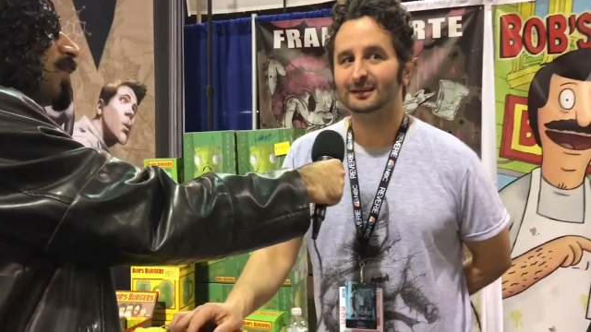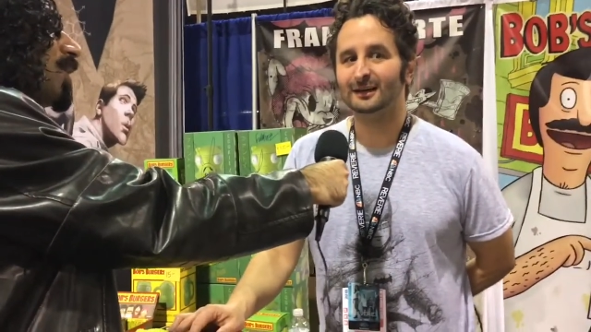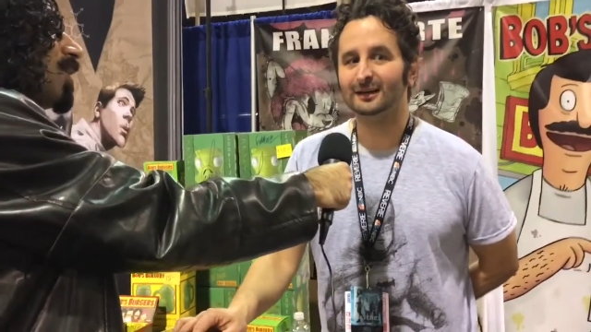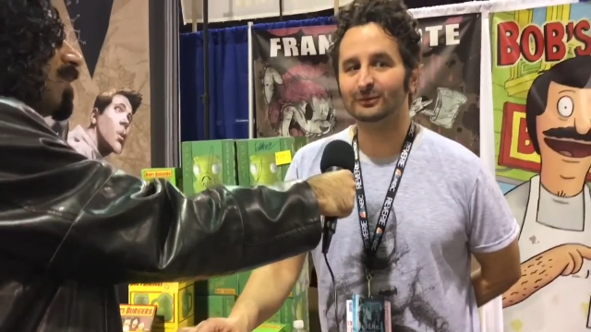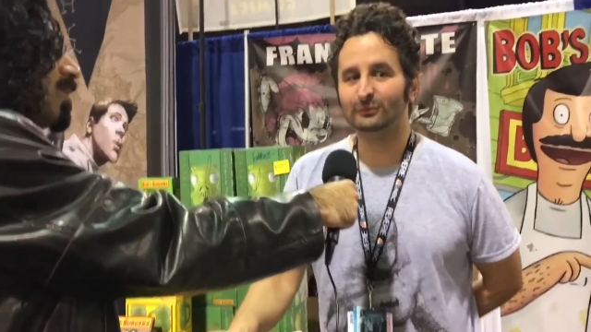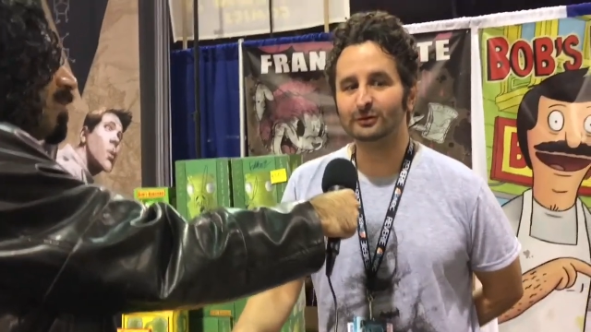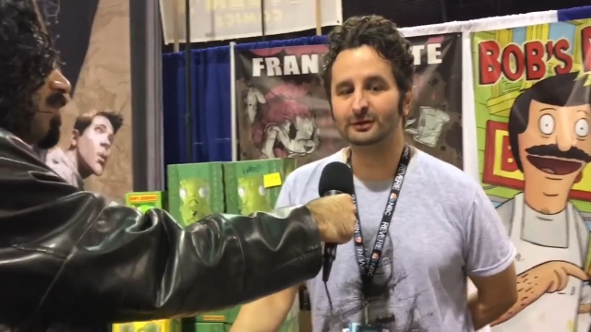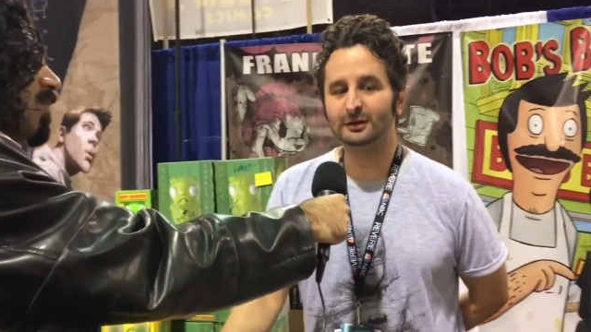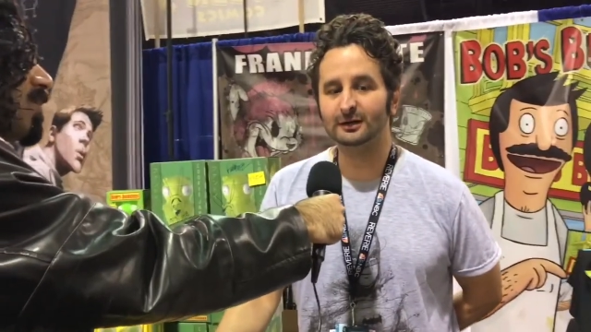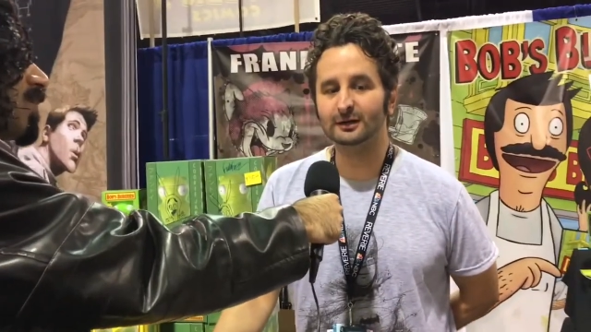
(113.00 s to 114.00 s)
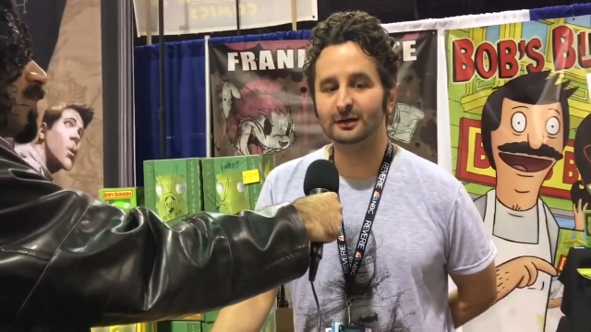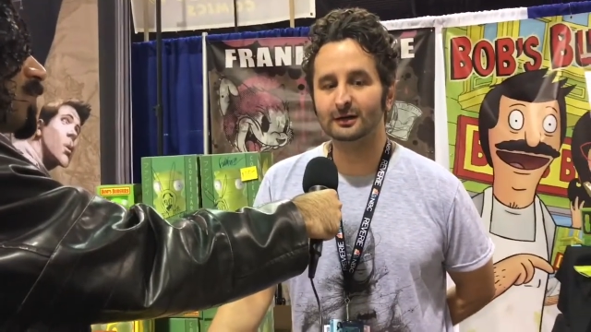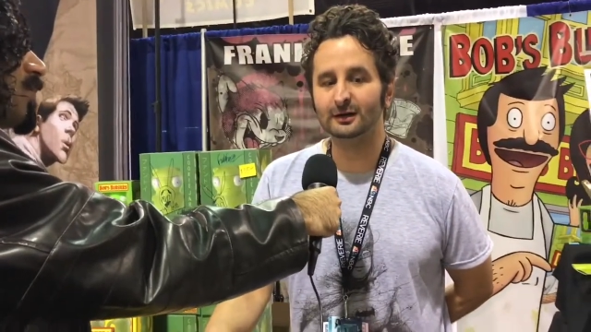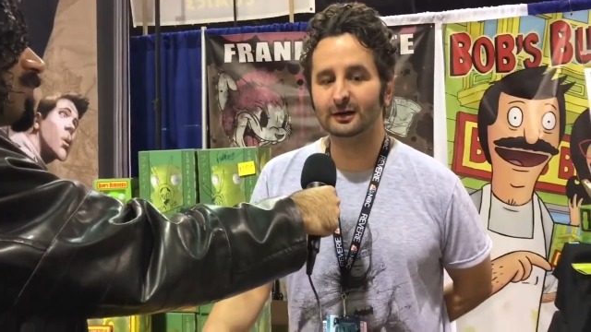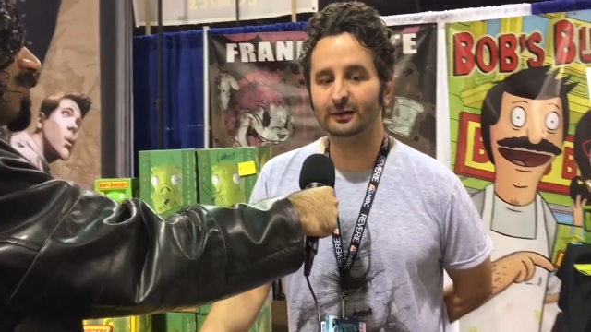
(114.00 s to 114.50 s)
Speaker 1: uh, working
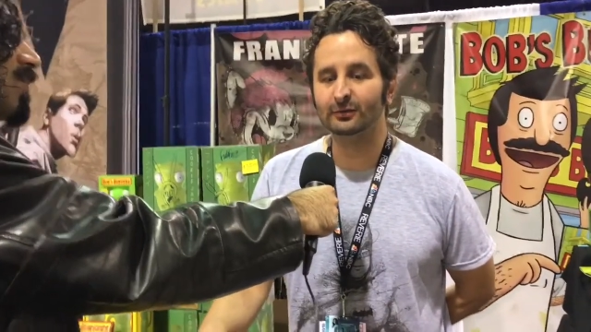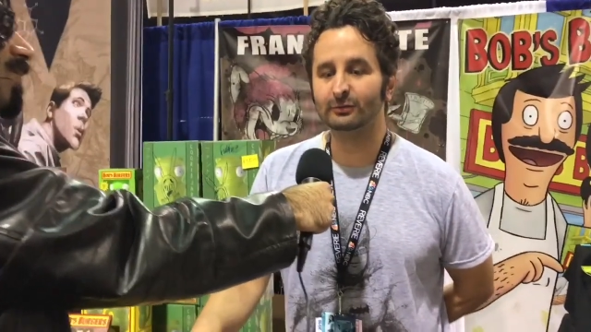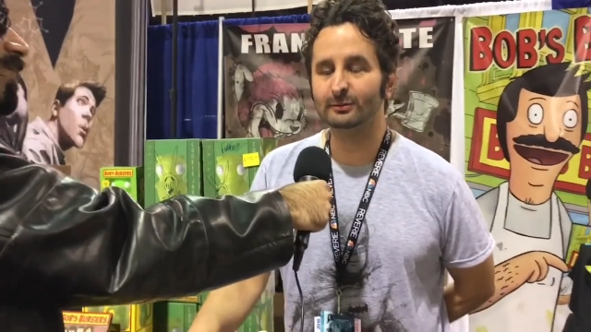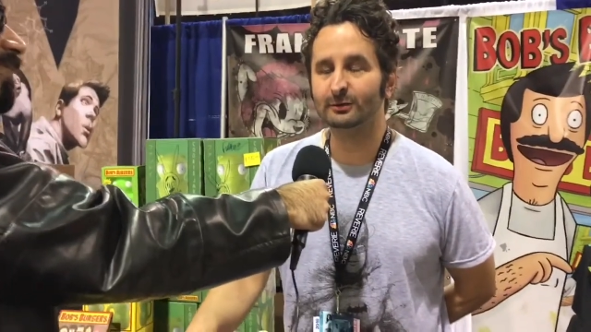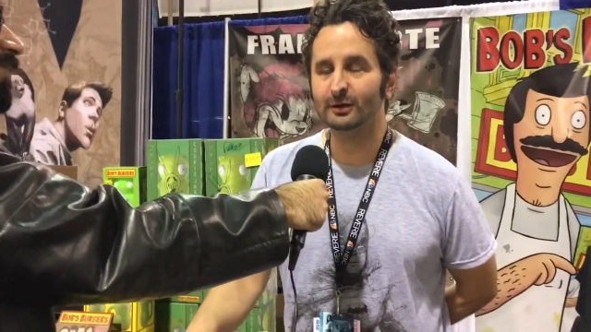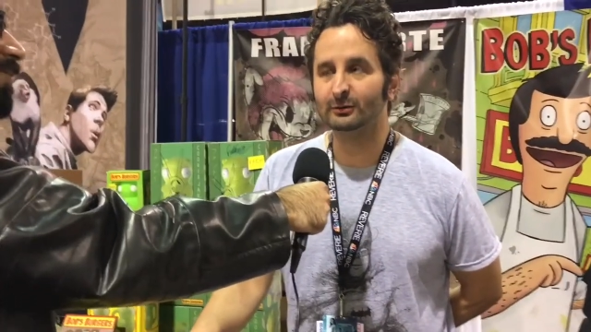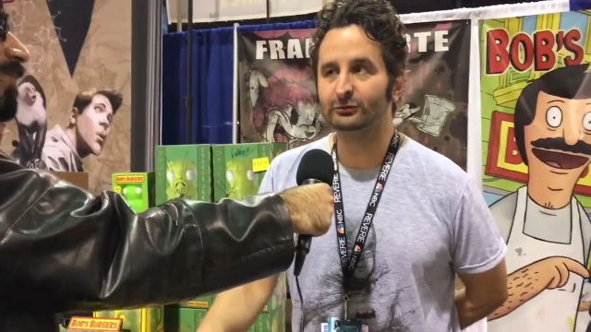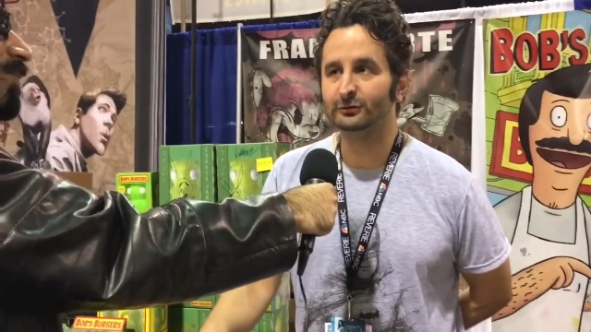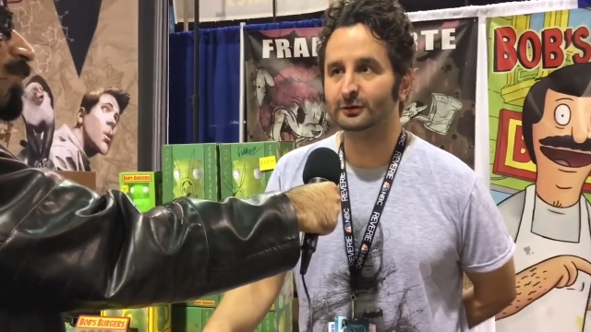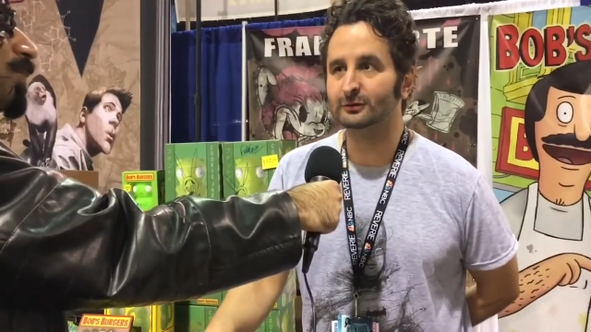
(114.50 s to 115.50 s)
on Three Below was really